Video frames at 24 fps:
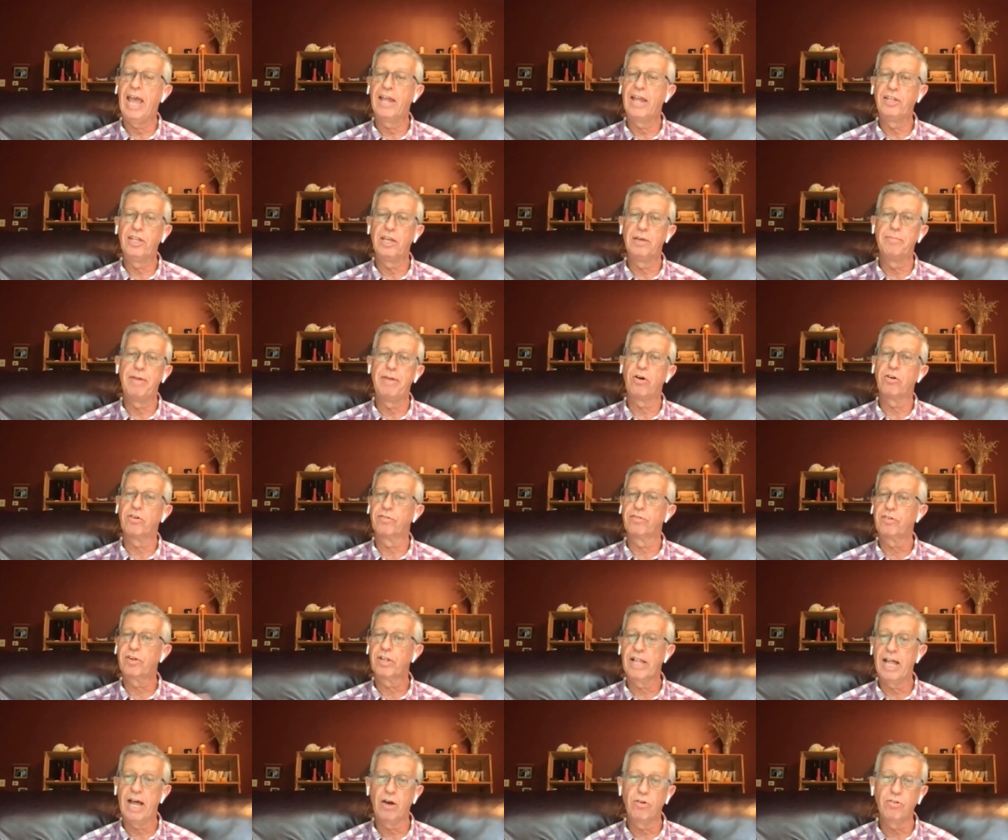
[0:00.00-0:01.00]
and the amount
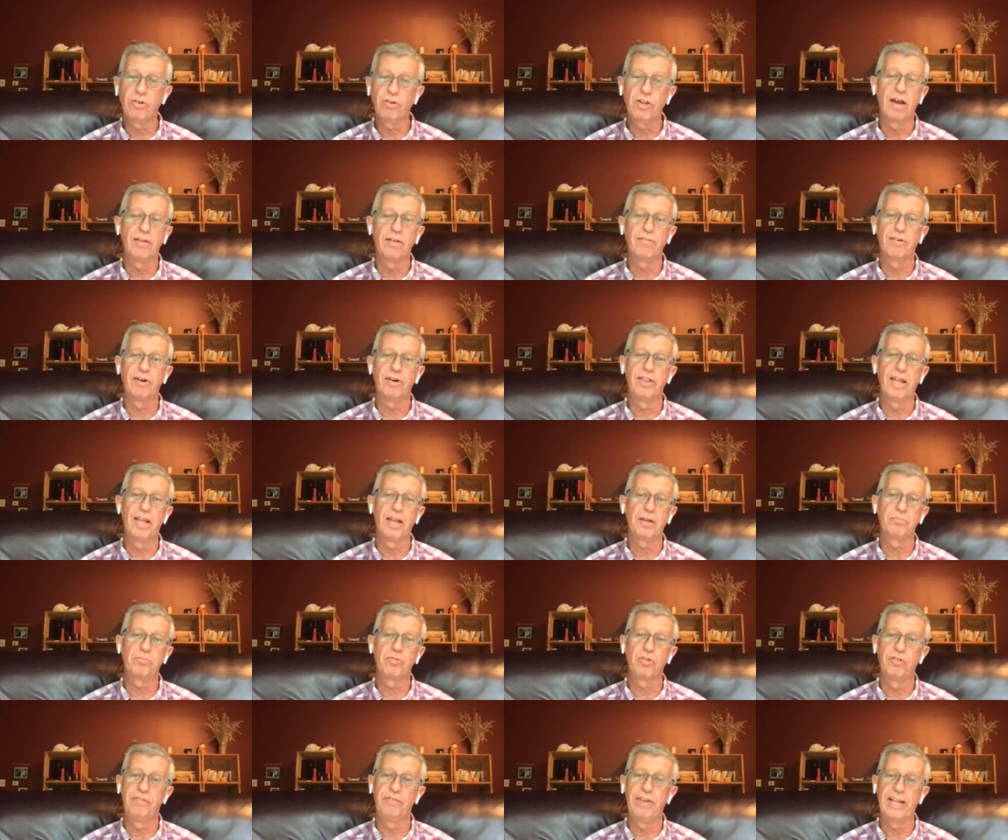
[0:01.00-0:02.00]
of cloud cover
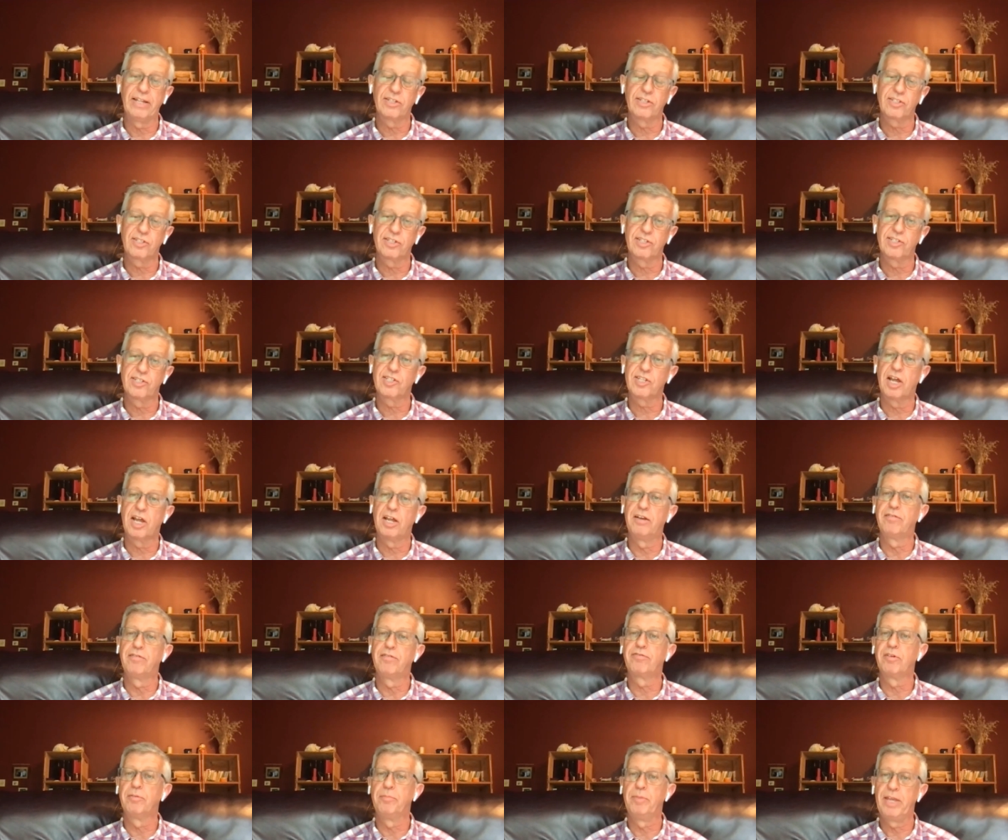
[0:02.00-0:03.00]
that prevents the
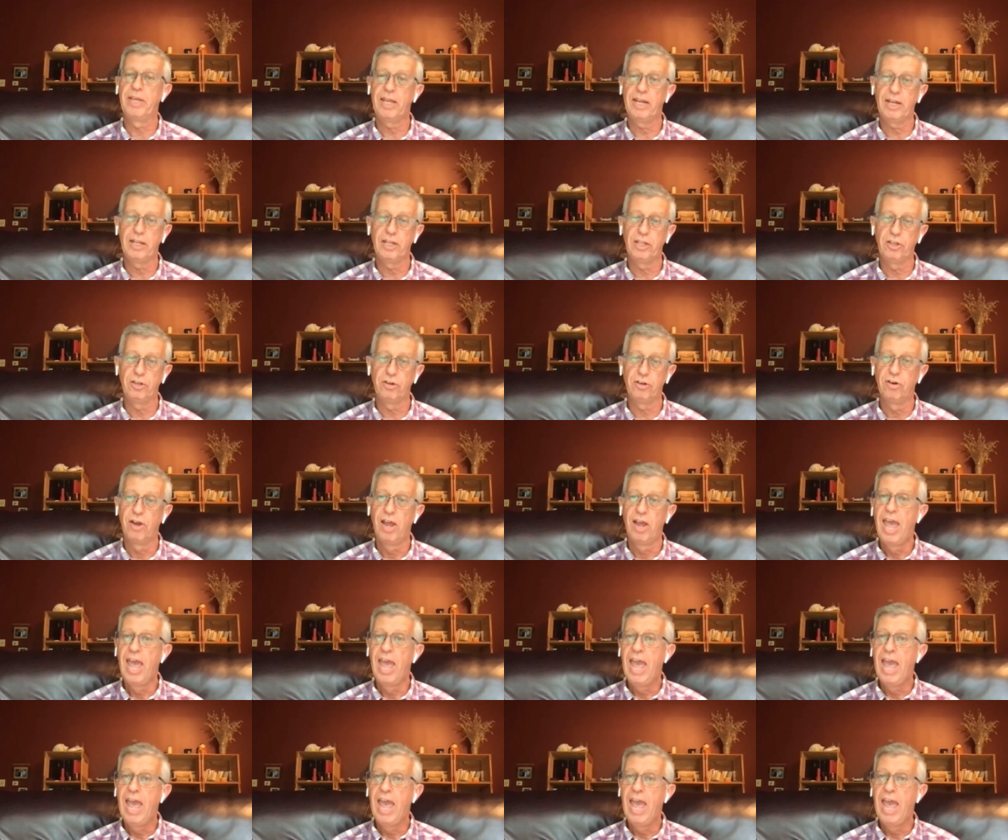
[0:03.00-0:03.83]
sun from hitting you.